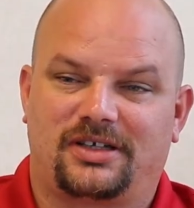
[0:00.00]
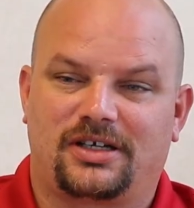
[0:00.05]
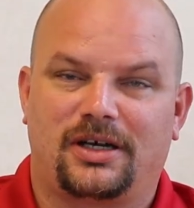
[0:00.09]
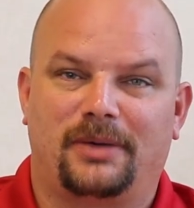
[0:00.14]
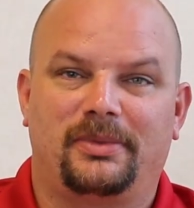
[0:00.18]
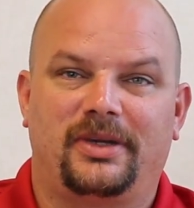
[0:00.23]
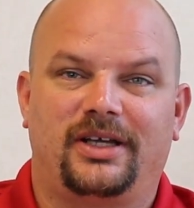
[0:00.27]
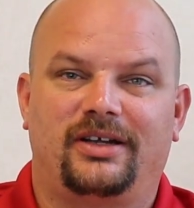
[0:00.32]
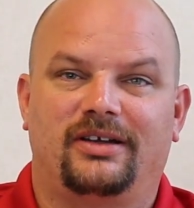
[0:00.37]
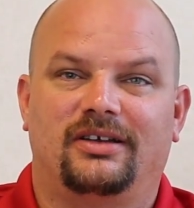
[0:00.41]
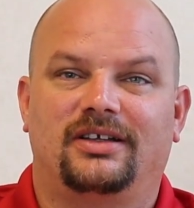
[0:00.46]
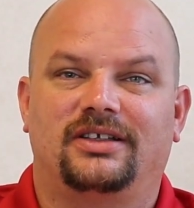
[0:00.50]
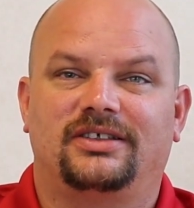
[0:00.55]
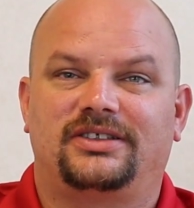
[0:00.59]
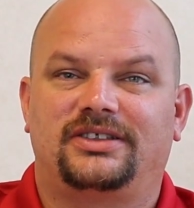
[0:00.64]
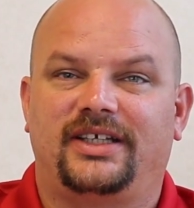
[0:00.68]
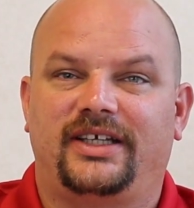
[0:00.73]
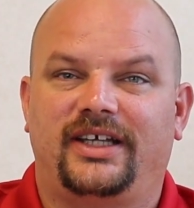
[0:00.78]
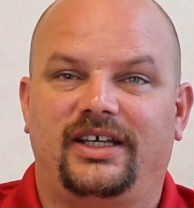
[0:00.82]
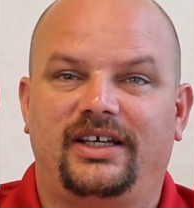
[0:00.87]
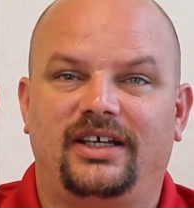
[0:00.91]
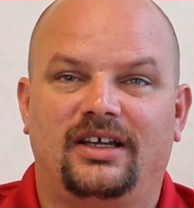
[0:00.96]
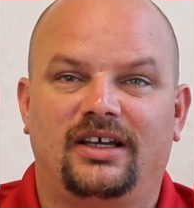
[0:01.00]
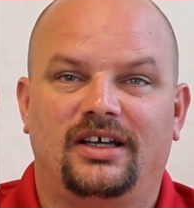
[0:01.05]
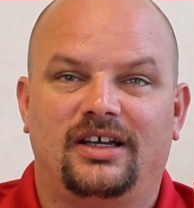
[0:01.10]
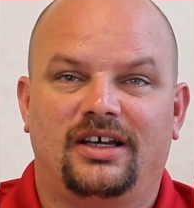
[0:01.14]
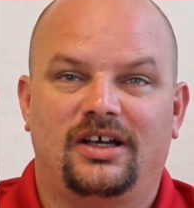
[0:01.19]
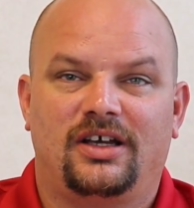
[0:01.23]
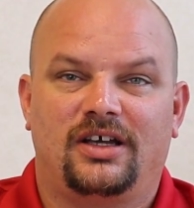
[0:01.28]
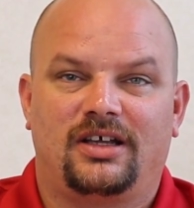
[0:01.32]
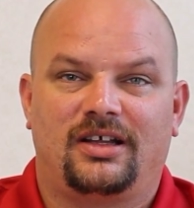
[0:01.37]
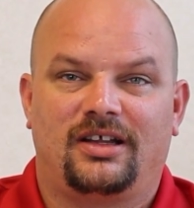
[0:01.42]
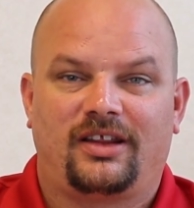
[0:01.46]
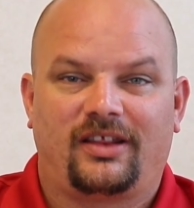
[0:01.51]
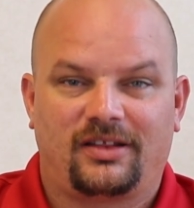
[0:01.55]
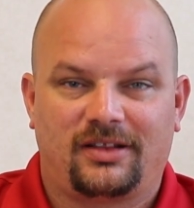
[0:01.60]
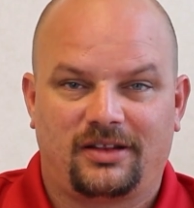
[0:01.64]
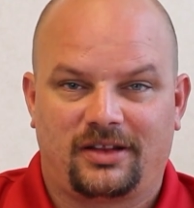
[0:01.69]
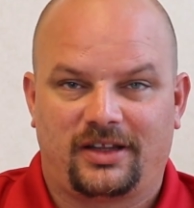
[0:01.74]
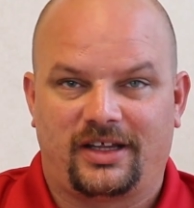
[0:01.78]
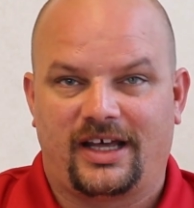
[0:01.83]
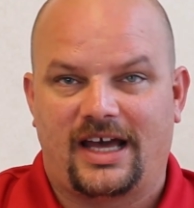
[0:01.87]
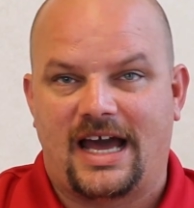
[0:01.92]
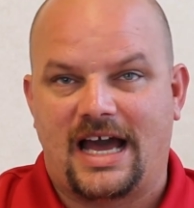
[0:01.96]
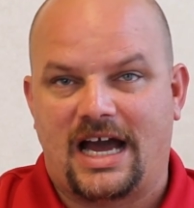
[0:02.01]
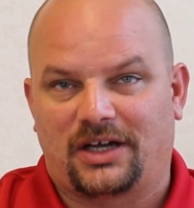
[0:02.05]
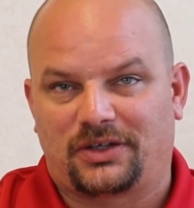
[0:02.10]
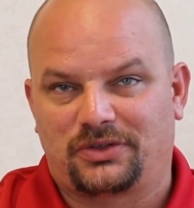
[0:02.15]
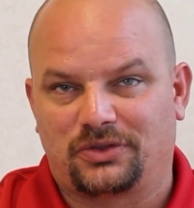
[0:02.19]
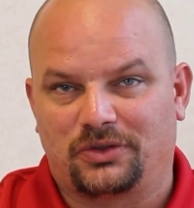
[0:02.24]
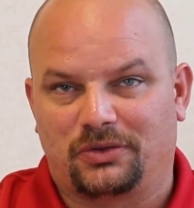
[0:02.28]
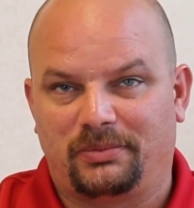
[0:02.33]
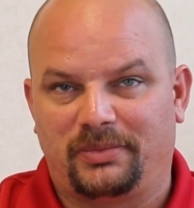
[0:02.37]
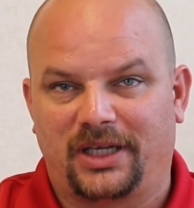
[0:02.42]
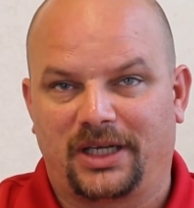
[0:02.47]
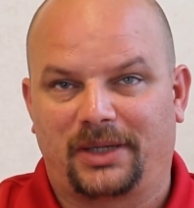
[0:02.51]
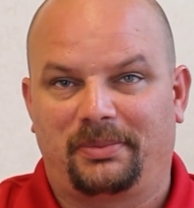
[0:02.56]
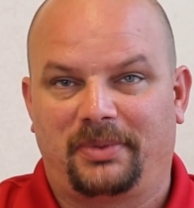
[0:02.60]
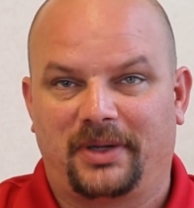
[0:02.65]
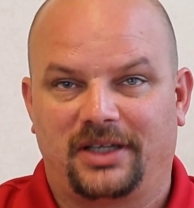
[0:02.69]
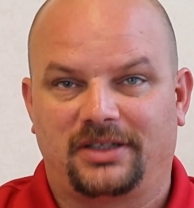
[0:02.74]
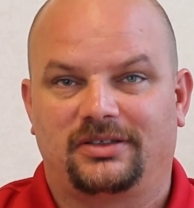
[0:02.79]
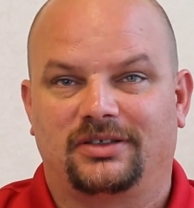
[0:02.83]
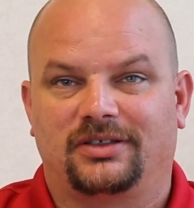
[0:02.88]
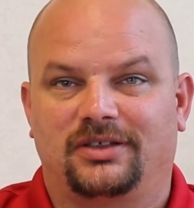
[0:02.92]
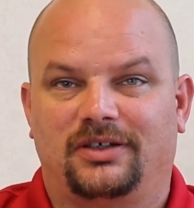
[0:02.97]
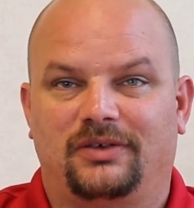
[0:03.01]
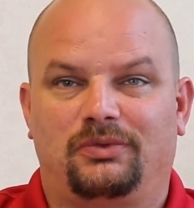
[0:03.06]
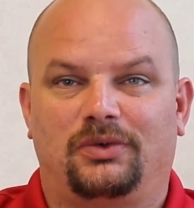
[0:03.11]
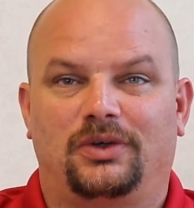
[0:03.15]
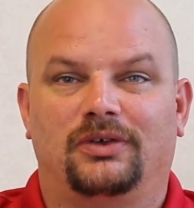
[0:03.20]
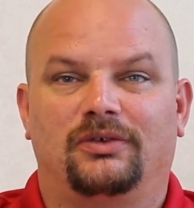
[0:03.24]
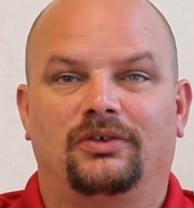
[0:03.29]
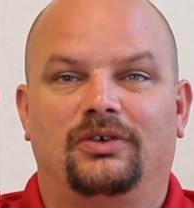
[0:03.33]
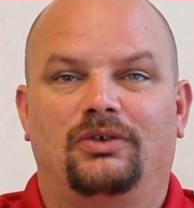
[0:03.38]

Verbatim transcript: come here and see the actual big picture of what